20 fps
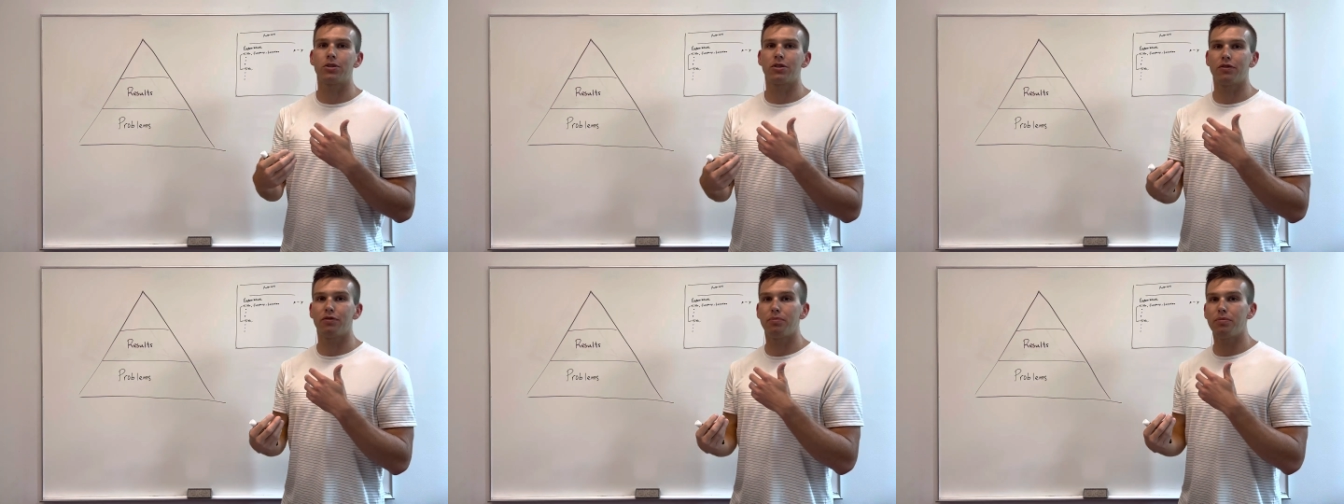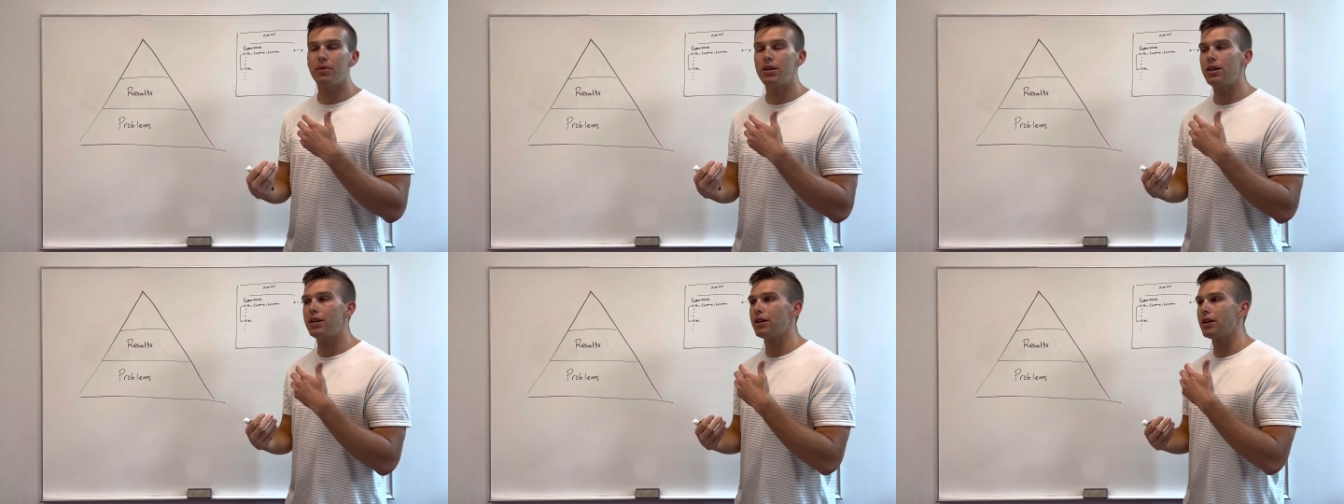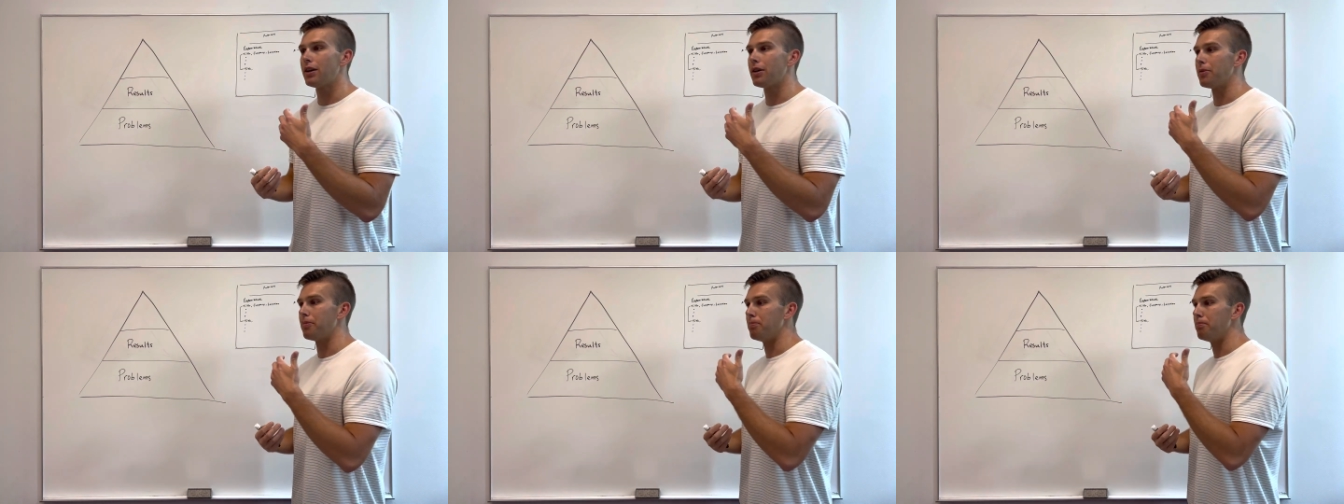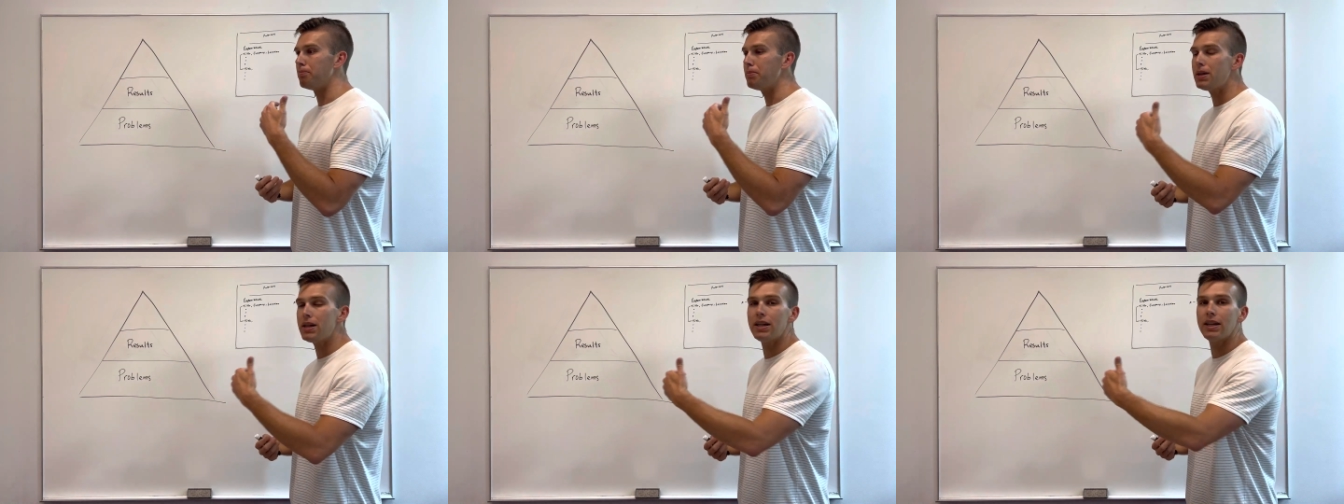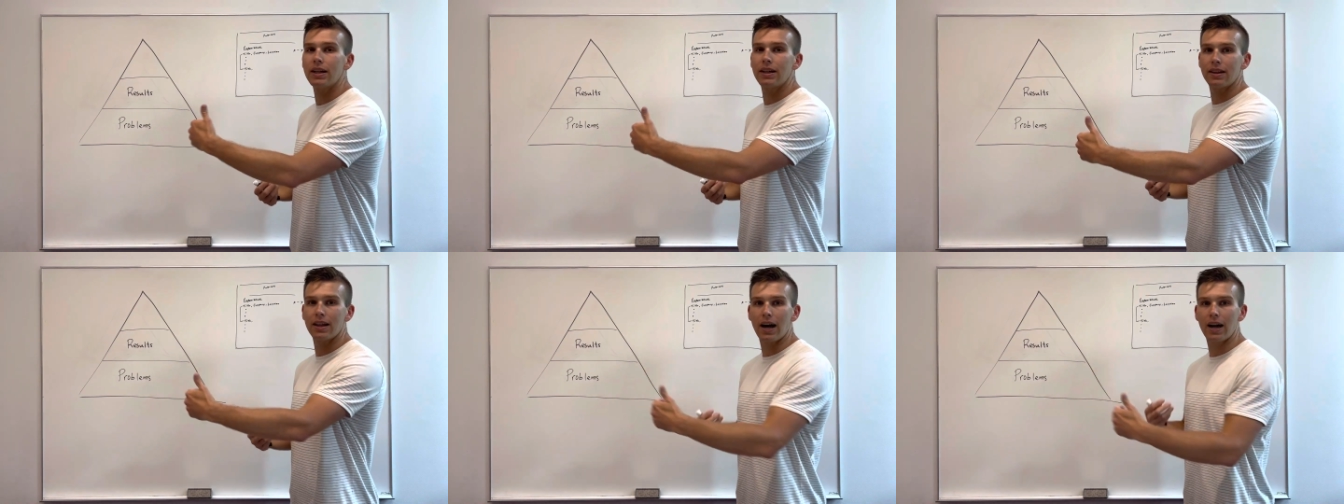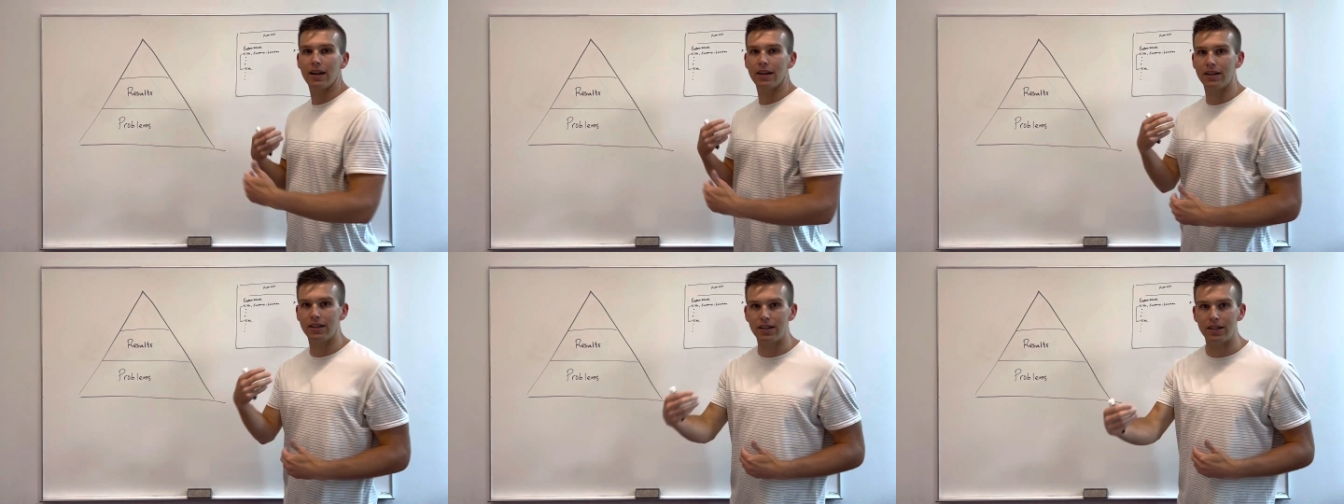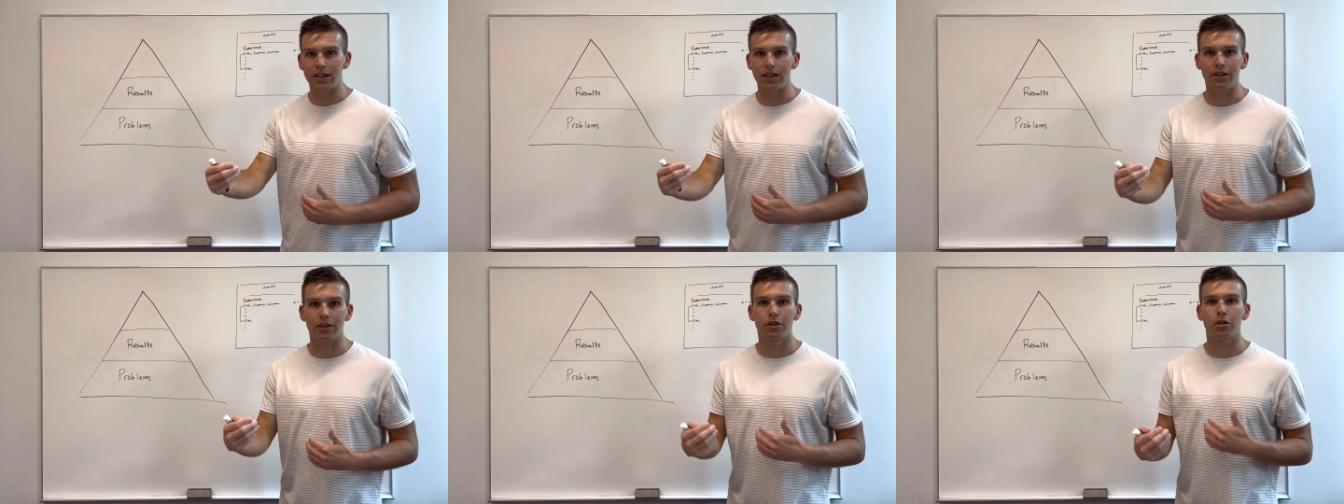of me meeting that
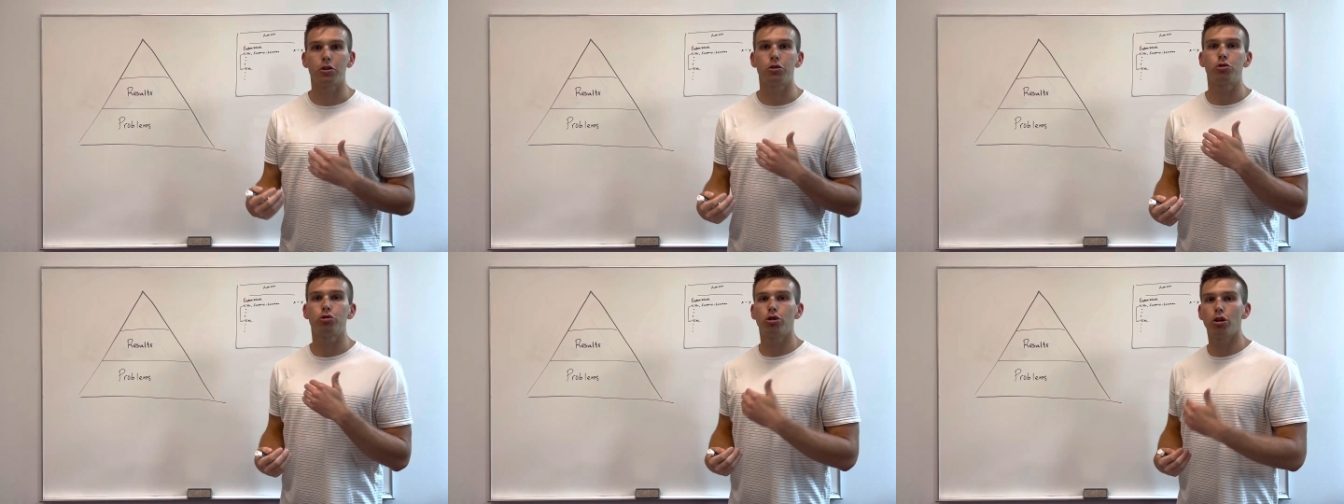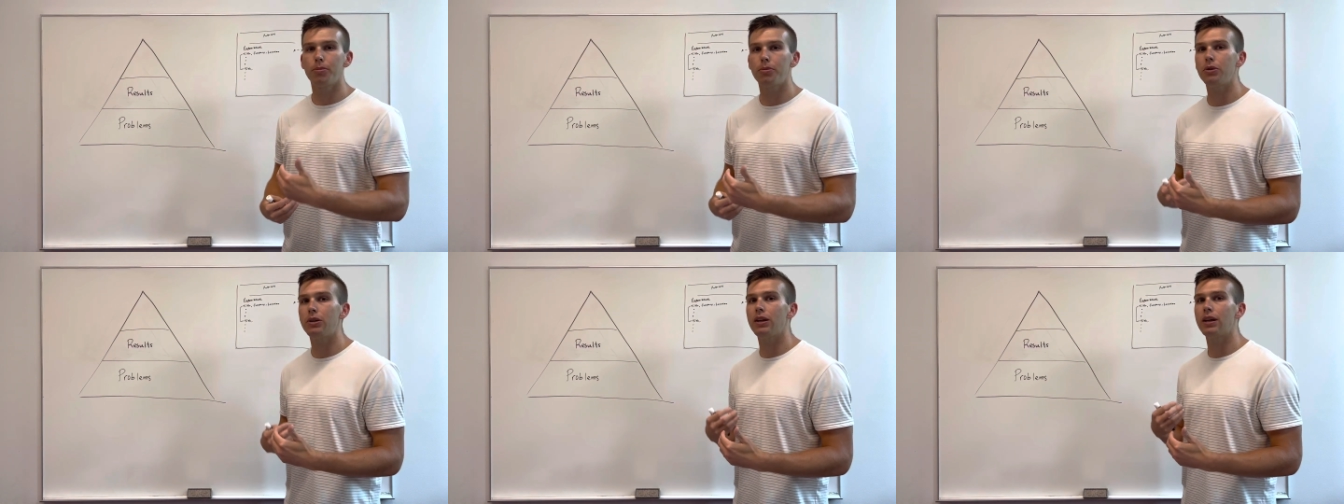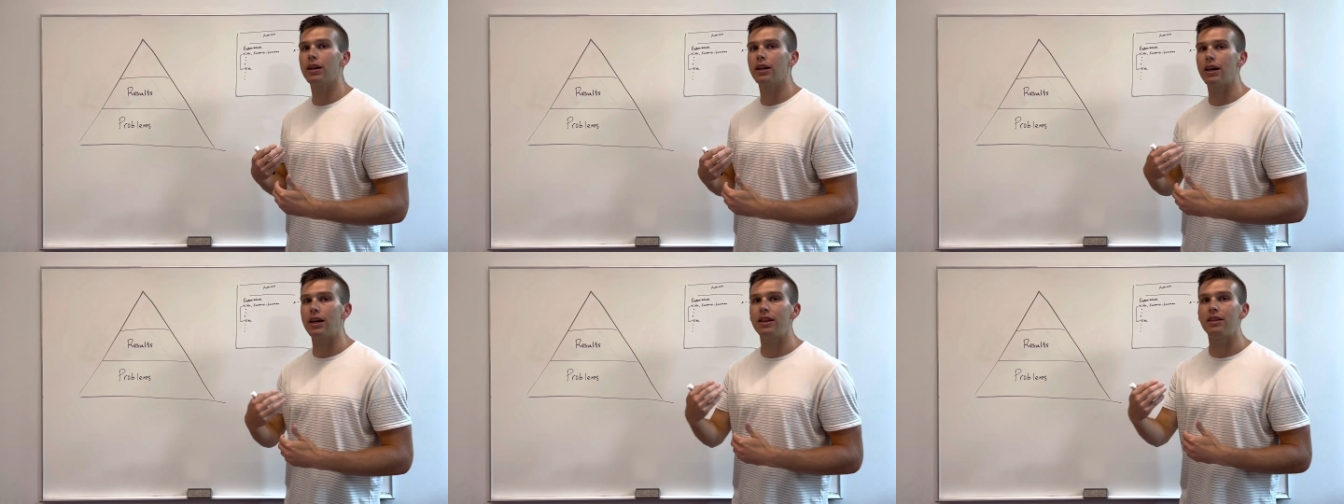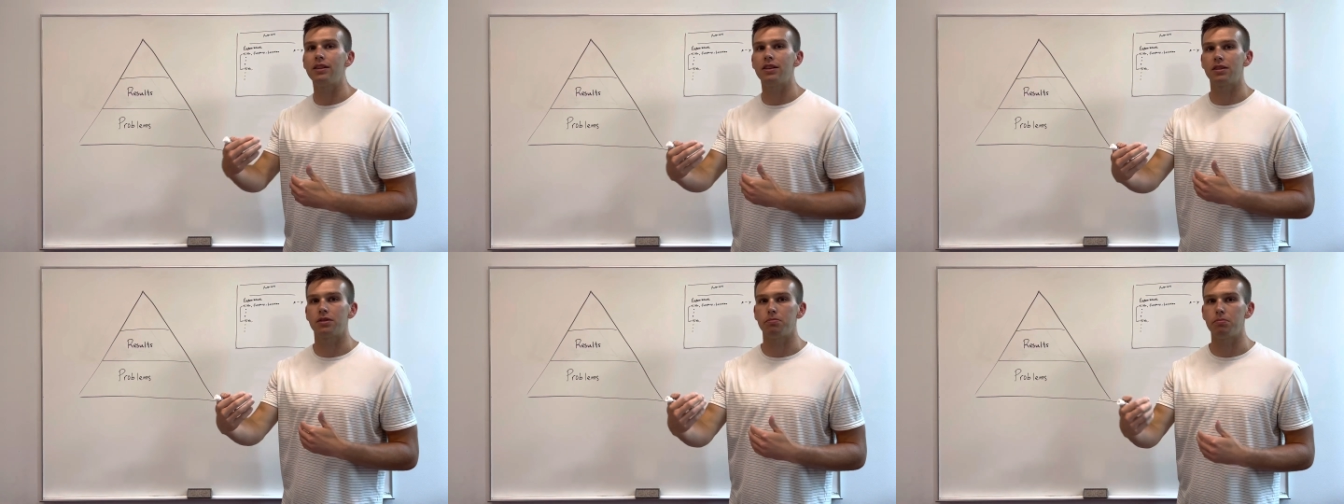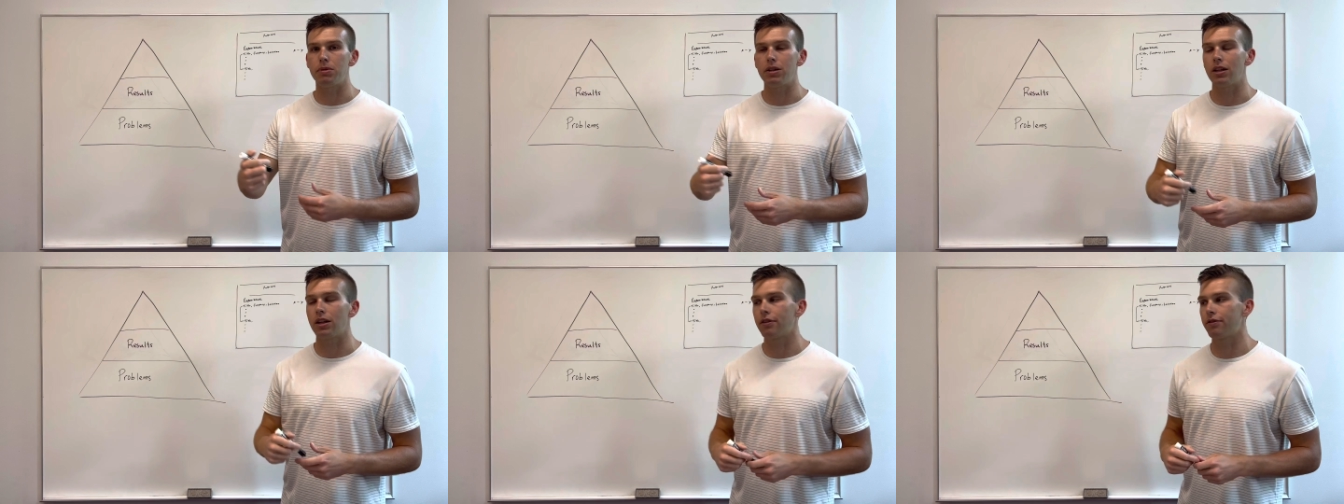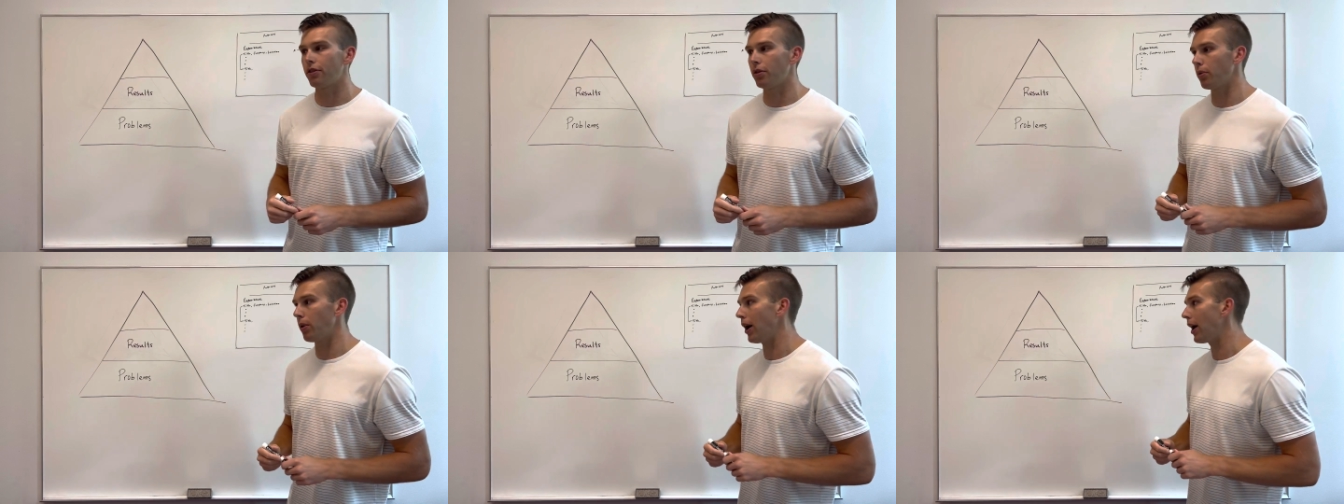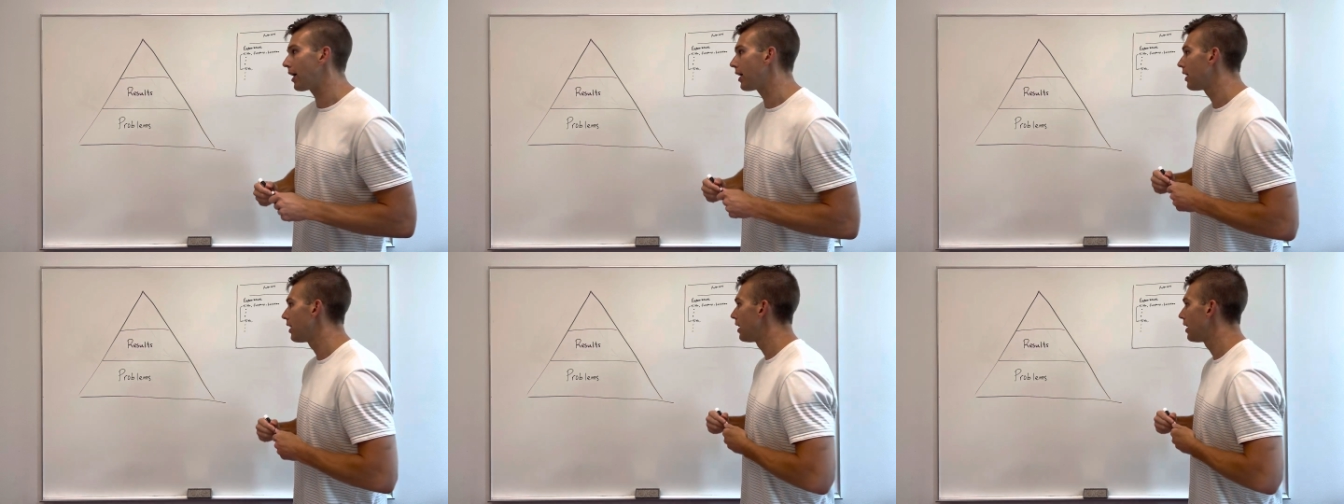need, contributing in this meaningful way.